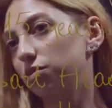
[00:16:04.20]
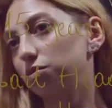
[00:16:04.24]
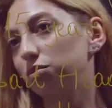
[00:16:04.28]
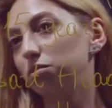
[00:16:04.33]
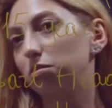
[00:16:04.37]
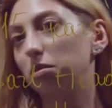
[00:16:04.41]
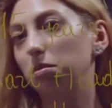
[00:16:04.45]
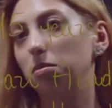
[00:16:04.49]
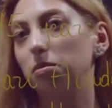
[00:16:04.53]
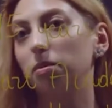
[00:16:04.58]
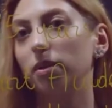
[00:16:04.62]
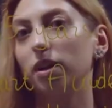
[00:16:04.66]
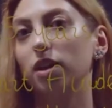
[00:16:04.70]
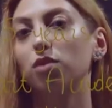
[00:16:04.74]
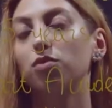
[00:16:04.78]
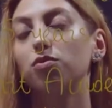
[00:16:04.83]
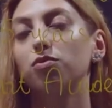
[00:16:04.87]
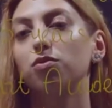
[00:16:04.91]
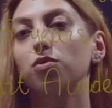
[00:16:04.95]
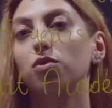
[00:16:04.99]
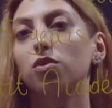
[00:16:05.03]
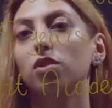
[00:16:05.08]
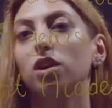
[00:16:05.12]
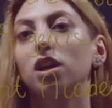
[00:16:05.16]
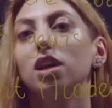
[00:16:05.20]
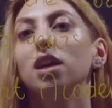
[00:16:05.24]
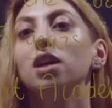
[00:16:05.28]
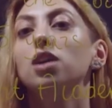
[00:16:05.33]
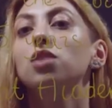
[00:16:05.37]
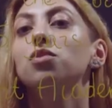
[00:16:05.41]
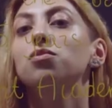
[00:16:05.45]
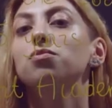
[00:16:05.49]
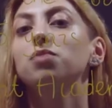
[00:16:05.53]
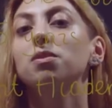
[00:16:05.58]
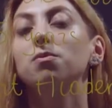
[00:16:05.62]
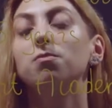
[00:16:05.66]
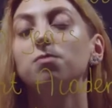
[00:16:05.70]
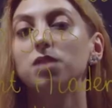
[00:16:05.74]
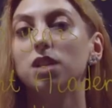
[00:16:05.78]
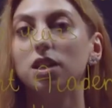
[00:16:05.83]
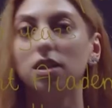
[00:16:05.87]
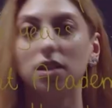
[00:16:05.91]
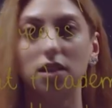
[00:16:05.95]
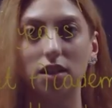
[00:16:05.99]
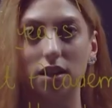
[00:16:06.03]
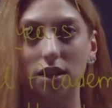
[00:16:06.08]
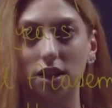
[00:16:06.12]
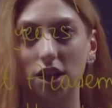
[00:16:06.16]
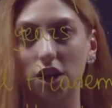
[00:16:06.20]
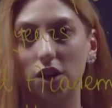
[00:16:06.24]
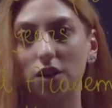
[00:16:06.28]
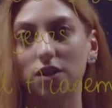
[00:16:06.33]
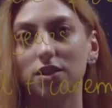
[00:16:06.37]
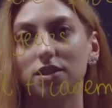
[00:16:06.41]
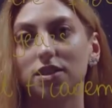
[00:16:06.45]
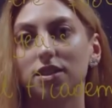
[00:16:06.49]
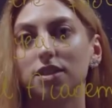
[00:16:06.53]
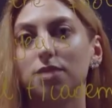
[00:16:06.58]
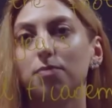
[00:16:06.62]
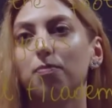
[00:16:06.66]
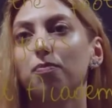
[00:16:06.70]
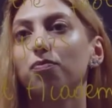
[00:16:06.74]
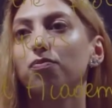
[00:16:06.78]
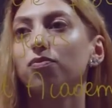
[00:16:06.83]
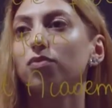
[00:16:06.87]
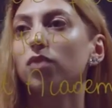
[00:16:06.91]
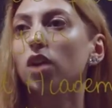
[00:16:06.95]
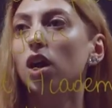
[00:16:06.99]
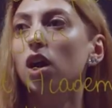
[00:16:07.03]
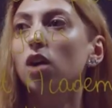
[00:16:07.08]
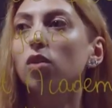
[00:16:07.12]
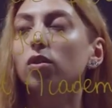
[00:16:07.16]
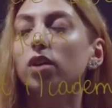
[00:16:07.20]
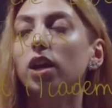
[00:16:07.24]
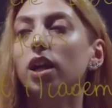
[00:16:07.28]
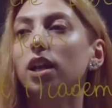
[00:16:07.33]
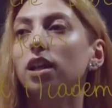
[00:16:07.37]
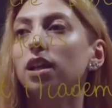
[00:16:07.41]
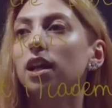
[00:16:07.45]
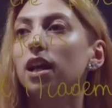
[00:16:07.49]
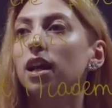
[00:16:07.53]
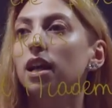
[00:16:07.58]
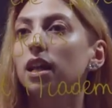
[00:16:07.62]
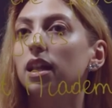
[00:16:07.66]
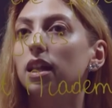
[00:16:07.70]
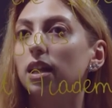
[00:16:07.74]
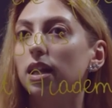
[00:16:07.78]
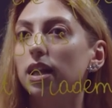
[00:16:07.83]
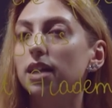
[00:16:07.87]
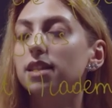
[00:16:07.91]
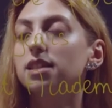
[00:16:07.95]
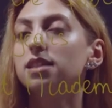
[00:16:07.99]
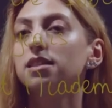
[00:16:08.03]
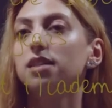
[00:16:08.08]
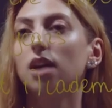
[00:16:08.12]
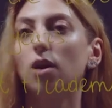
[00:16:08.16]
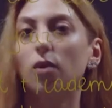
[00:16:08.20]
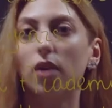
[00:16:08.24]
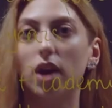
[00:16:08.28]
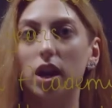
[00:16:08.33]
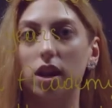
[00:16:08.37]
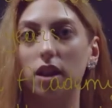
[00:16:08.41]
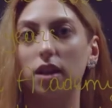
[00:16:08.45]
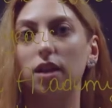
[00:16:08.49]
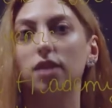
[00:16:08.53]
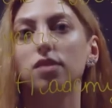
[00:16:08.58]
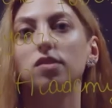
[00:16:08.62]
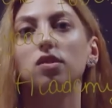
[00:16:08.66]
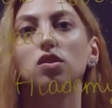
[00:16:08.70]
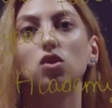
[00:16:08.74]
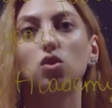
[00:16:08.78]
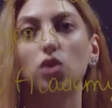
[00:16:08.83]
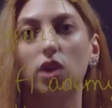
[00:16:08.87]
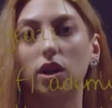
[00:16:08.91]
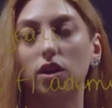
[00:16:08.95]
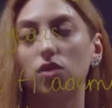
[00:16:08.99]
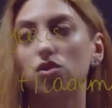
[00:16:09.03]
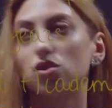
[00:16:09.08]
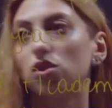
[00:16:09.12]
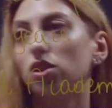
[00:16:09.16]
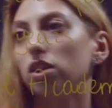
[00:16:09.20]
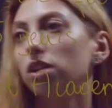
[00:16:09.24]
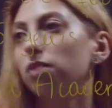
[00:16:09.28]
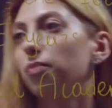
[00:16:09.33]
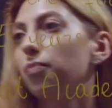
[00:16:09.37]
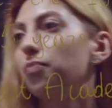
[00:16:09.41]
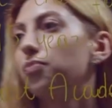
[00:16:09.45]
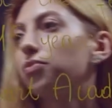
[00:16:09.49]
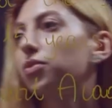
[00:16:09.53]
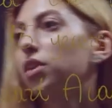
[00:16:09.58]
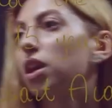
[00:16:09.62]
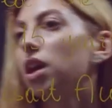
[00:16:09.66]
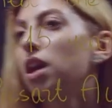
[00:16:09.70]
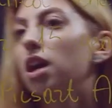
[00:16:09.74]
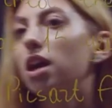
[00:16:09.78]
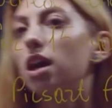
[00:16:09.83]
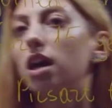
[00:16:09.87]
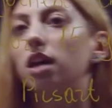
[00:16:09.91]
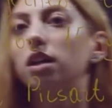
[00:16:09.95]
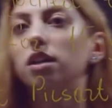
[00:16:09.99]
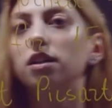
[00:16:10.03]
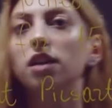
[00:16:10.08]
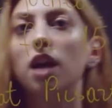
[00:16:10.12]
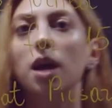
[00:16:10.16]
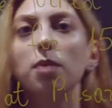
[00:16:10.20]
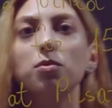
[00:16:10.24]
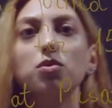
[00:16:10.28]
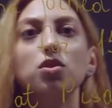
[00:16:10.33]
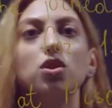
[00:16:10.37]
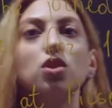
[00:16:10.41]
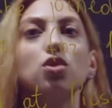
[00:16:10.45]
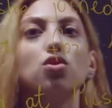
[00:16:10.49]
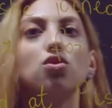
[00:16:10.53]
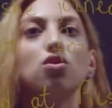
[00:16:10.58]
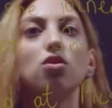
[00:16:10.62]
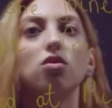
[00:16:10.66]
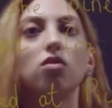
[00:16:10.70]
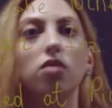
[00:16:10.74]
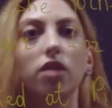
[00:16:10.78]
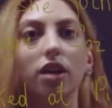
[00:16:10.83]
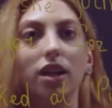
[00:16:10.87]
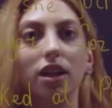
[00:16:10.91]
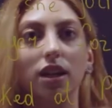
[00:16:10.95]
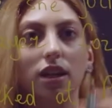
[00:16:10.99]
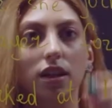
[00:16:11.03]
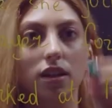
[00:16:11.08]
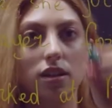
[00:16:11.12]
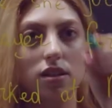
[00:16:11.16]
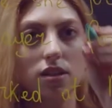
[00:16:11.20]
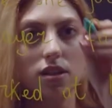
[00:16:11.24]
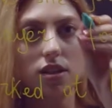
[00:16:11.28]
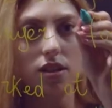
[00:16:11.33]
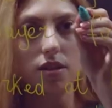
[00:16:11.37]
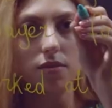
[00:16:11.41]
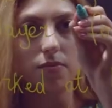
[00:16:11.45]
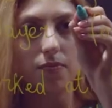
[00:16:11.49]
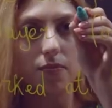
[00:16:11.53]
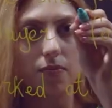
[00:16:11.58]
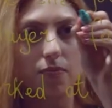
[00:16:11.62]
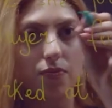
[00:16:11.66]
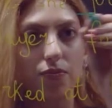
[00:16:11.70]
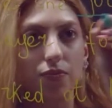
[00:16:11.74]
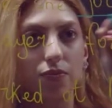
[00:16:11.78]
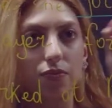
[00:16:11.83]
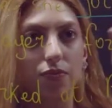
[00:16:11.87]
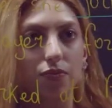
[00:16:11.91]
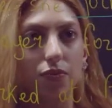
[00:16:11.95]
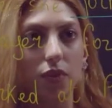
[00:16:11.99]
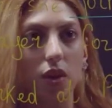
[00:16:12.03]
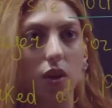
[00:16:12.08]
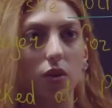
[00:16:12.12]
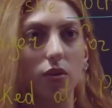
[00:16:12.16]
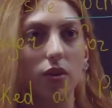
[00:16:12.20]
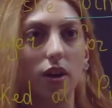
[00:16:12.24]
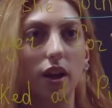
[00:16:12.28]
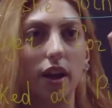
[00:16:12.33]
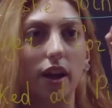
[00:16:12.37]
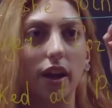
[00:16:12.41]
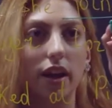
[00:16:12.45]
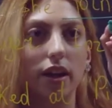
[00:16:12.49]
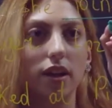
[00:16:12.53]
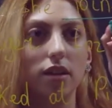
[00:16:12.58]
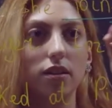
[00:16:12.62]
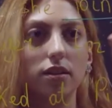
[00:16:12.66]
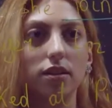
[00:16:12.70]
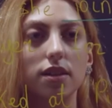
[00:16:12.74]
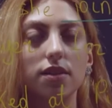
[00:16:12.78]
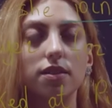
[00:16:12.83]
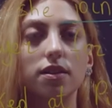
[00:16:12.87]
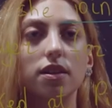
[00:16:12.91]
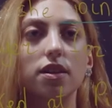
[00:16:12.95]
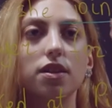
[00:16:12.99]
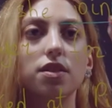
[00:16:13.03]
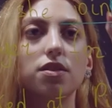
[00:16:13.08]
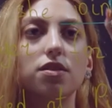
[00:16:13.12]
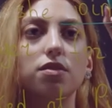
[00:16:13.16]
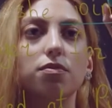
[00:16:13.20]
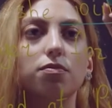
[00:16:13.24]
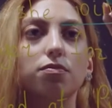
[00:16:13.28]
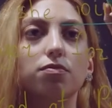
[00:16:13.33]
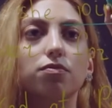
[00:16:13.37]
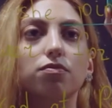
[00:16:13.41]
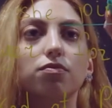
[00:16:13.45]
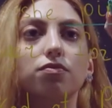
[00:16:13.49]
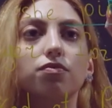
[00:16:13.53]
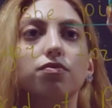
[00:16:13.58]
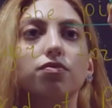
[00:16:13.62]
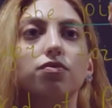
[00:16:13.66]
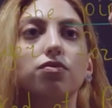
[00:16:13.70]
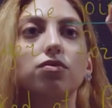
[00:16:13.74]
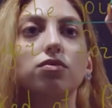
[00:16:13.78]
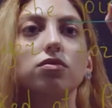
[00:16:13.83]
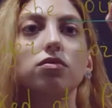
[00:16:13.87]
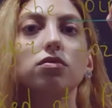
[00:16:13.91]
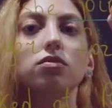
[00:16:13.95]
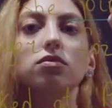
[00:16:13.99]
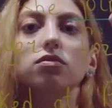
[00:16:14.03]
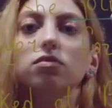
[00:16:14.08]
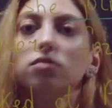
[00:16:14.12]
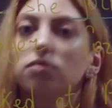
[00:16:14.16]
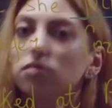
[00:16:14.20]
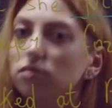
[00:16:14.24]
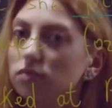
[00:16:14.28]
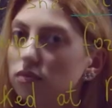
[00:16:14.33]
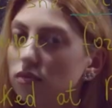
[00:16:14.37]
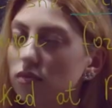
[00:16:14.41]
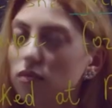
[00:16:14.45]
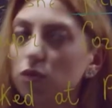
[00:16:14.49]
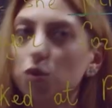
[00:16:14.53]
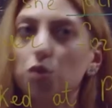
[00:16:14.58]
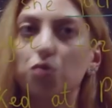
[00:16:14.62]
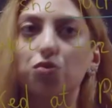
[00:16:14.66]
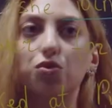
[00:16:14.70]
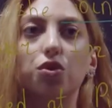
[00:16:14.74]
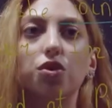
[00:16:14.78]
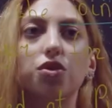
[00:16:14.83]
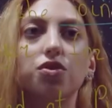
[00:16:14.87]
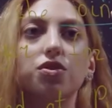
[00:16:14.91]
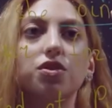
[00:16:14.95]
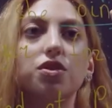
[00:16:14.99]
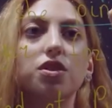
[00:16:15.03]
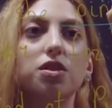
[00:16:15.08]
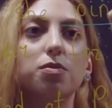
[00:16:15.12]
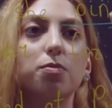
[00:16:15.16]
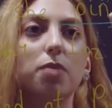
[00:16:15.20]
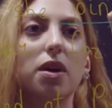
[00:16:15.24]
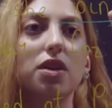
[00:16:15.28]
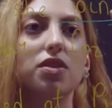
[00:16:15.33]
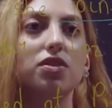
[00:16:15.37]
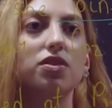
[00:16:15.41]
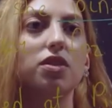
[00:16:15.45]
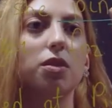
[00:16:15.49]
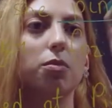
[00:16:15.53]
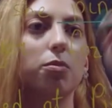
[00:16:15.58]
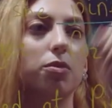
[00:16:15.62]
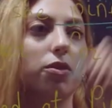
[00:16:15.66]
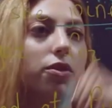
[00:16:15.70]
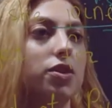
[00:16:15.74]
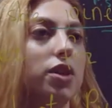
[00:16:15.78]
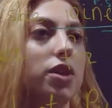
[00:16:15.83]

football player for 15 years. Okay, let's now analyze the structure. At the time she joined, okay, this is, of course, this is past simple